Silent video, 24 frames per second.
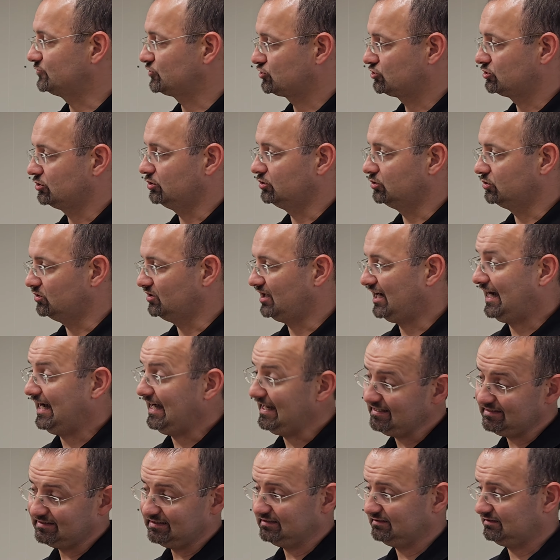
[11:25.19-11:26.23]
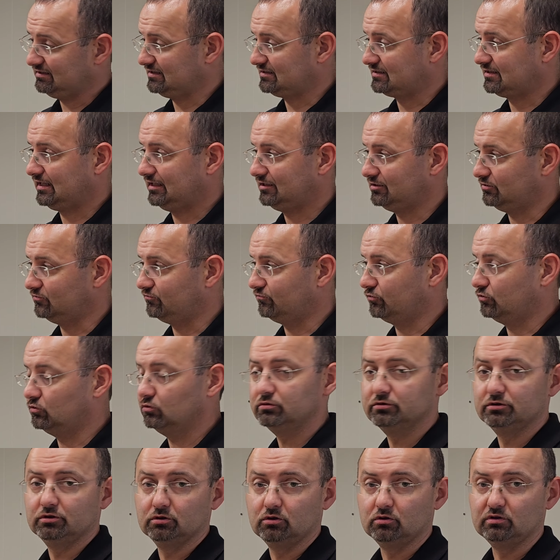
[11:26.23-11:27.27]
So I think it's kind of
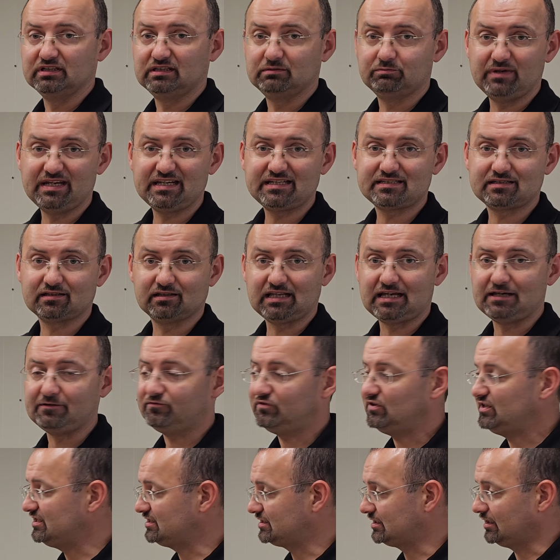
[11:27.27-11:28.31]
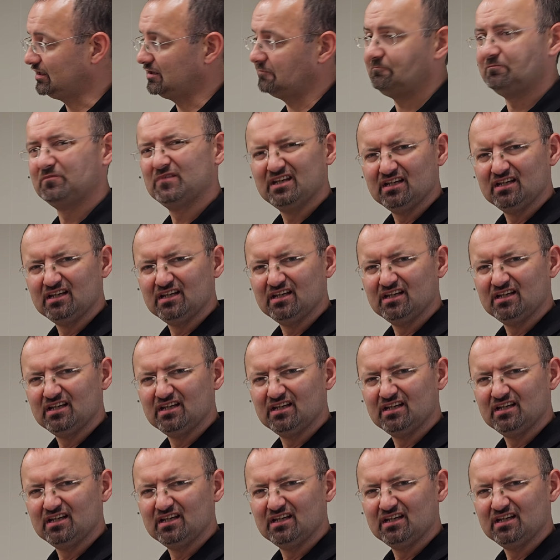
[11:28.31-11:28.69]
cool, you know, it makes the life easier